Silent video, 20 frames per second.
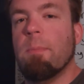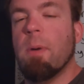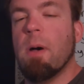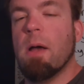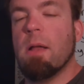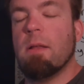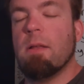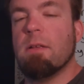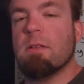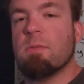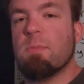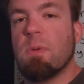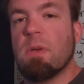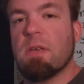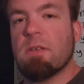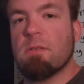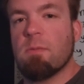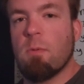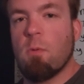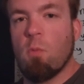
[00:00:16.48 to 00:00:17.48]
but it's
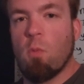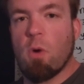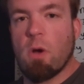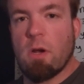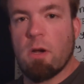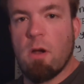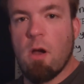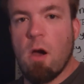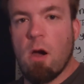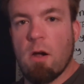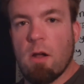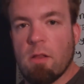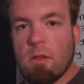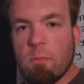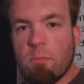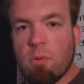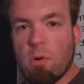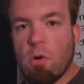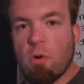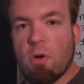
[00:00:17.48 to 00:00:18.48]
because I've been working hard on
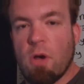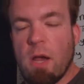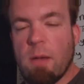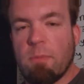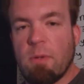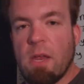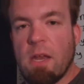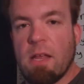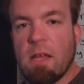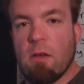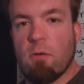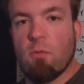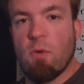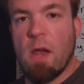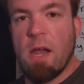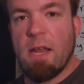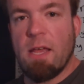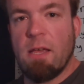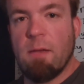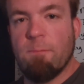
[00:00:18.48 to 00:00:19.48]
the program getting it
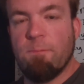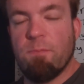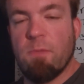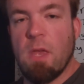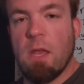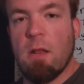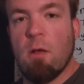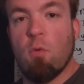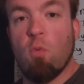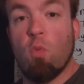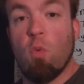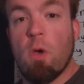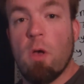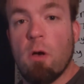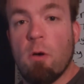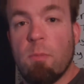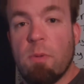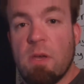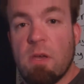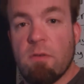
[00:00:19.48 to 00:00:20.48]
ready, and it
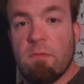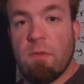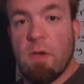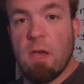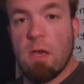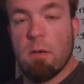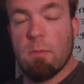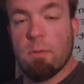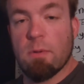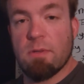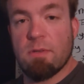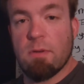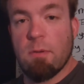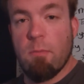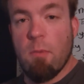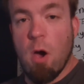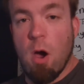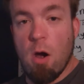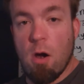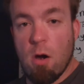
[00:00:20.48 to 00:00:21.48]
will be available
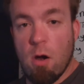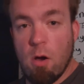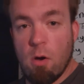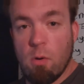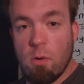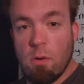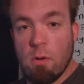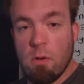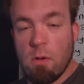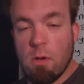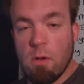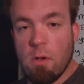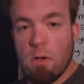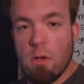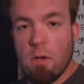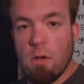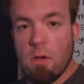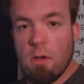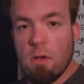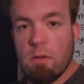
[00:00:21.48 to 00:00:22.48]
tomorrow.
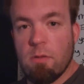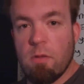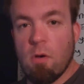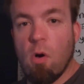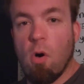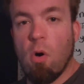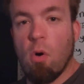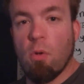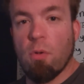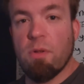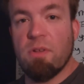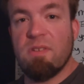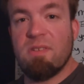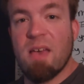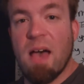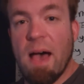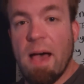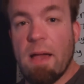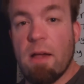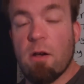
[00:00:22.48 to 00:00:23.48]
The whole
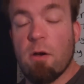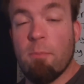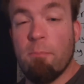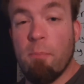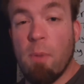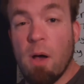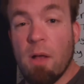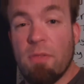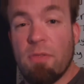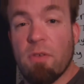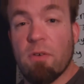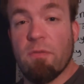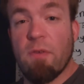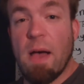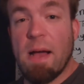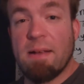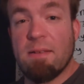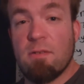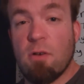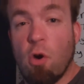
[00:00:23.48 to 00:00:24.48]
entire month of
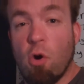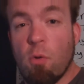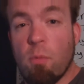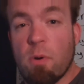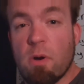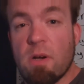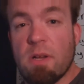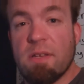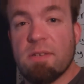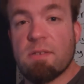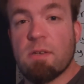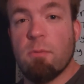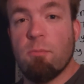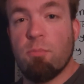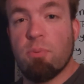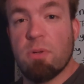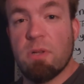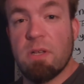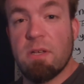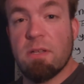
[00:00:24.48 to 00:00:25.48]
October is
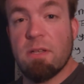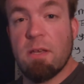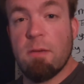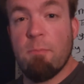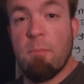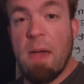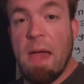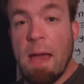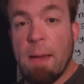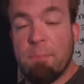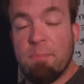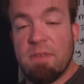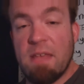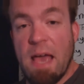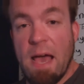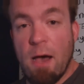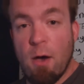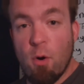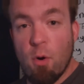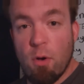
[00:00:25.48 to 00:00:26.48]
completely mapped
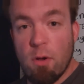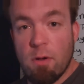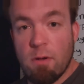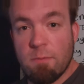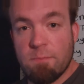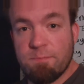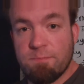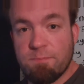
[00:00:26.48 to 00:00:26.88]
out